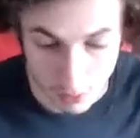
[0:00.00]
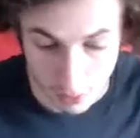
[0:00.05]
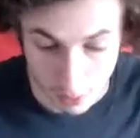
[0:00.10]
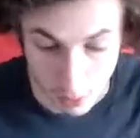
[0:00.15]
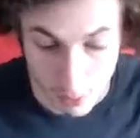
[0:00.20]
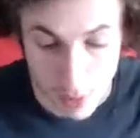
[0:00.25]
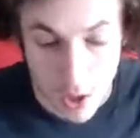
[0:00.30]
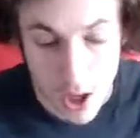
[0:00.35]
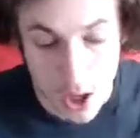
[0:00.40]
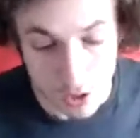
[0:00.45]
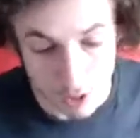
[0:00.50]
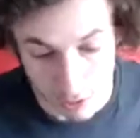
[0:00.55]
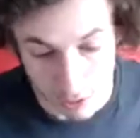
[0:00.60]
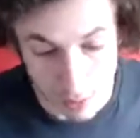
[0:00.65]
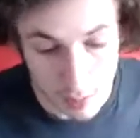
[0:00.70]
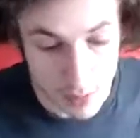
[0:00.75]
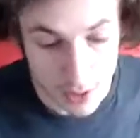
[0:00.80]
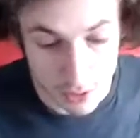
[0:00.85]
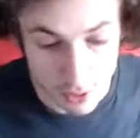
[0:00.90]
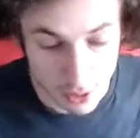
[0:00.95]
So
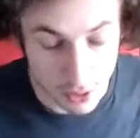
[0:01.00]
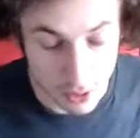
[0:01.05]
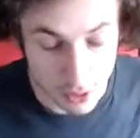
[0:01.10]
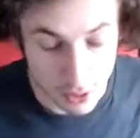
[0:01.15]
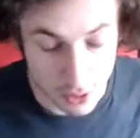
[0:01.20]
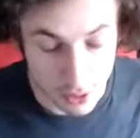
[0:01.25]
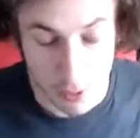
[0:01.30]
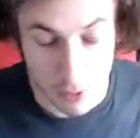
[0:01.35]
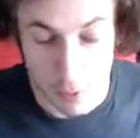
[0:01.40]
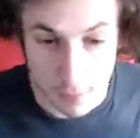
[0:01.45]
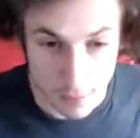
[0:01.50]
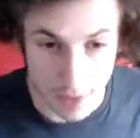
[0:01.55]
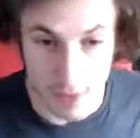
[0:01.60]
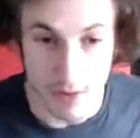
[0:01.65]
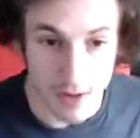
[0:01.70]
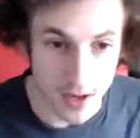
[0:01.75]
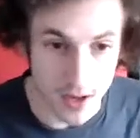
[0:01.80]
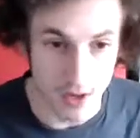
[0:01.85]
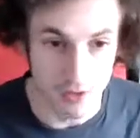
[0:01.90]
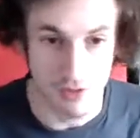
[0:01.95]
should be two
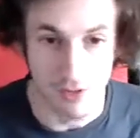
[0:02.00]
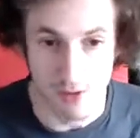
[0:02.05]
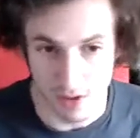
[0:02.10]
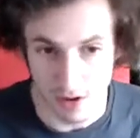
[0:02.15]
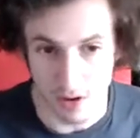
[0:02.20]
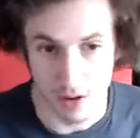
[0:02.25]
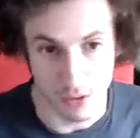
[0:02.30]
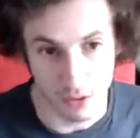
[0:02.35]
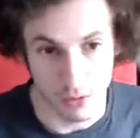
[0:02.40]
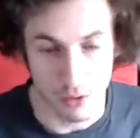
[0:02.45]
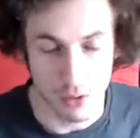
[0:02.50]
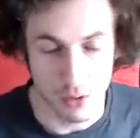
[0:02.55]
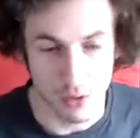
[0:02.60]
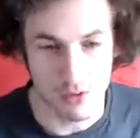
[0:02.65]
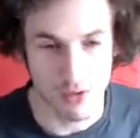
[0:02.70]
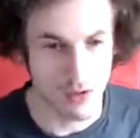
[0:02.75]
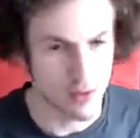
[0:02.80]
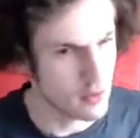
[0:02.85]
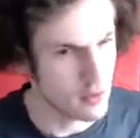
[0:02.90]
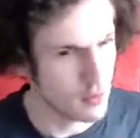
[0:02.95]
very interesting
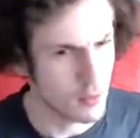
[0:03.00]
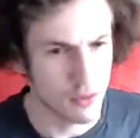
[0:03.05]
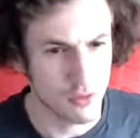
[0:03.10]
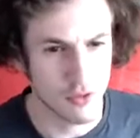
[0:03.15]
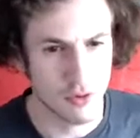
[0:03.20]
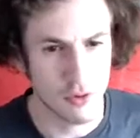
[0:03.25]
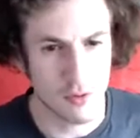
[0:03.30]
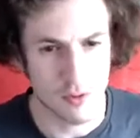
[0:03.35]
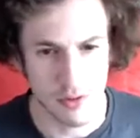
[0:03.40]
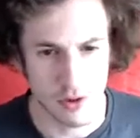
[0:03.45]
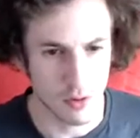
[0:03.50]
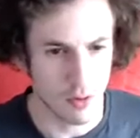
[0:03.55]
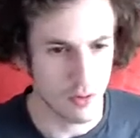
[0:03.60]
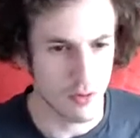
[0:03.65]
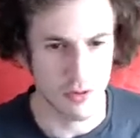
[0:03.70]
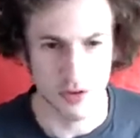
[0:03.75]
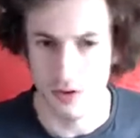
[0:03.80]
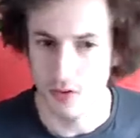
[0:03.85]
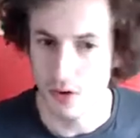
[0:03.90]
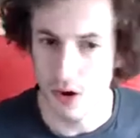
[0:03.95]
conclusions to these two
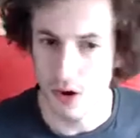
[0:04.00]
series.